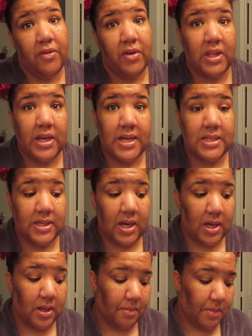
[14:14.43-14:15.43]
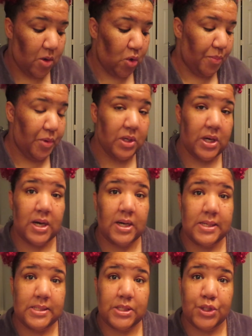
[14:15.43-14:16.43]
Nighttime. I hope you
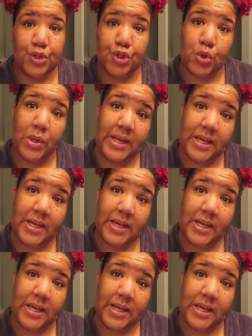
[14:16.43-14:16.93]
guys enjoyed